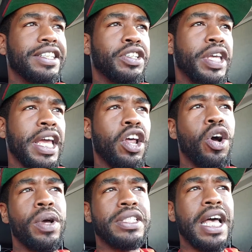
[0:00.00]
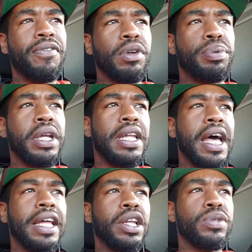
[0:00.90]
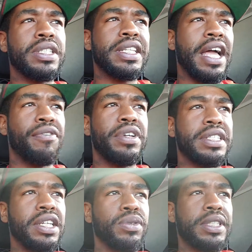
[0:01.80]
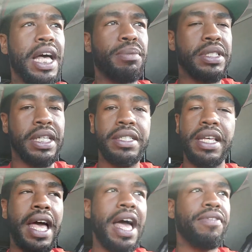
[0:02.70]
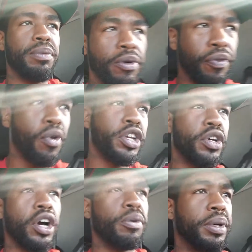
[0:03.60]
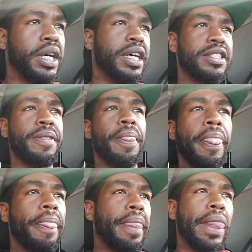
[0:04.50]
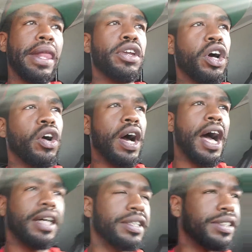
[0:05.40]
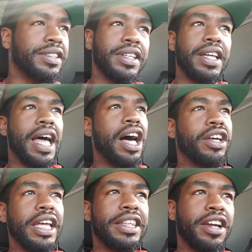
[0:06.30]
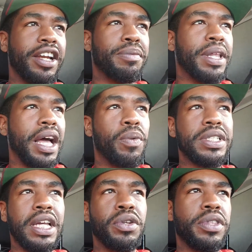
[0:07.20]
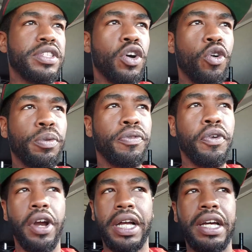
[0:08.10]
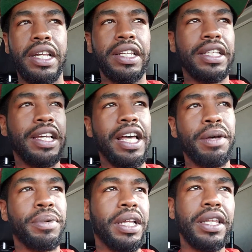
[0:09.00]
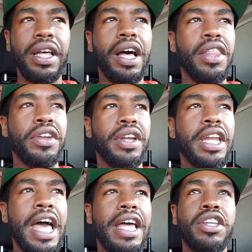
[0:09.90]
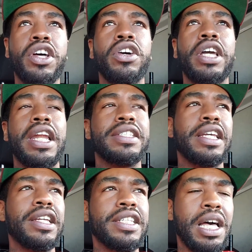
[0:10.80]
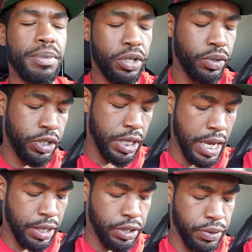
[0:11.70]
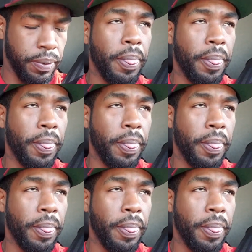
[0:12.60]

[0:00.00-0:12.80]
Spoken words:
You can't always have your pre-diagnosis every single time. It's good to have it before you go, because, you know, I'll get there and I'm like, I wish I knew this code before. I could have looked it up. But other than that, you know, you got to take your time and do what you got to do.